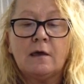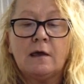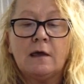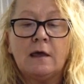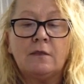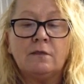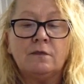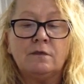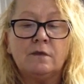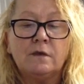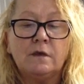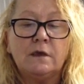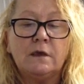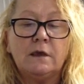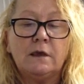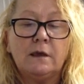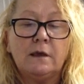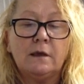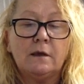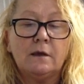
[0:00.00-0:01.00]
and
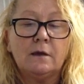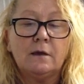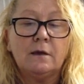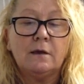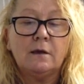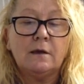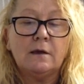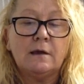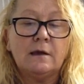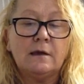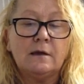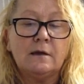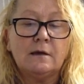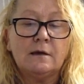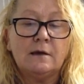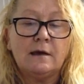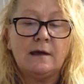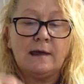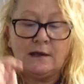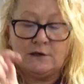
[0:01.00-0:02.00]
the
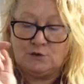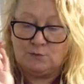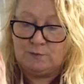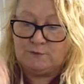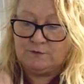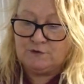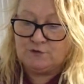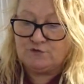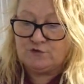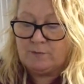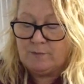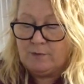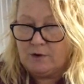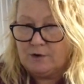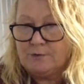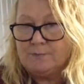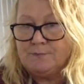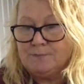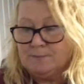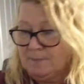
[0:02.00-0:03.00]
edge with the trim
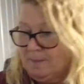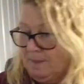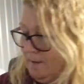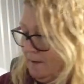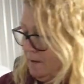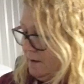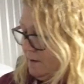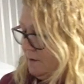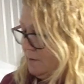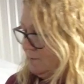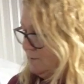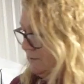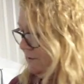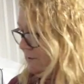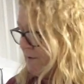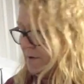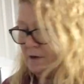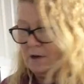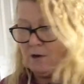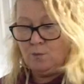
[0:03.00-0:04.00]
on,
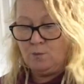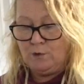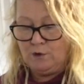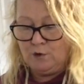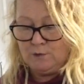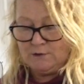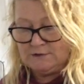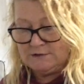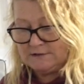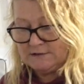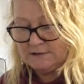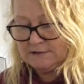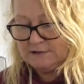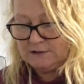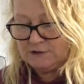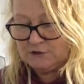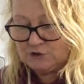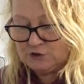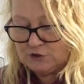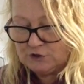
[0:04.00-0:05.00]
and we're going to
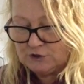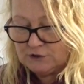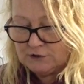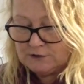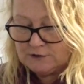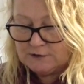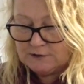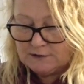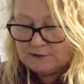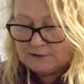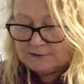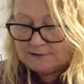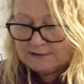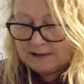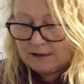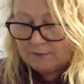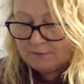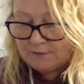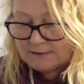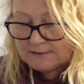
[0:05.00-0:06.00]
stitch
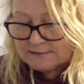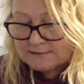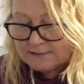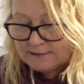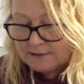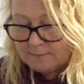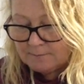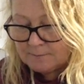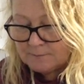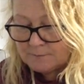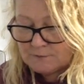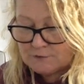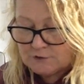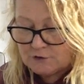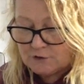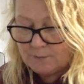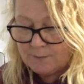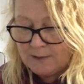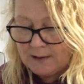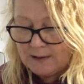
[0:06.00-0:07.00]
down that seam.
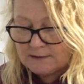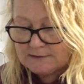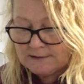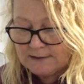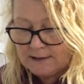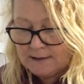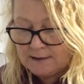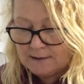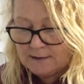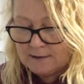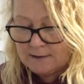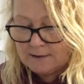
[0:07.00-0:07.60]
So back tack,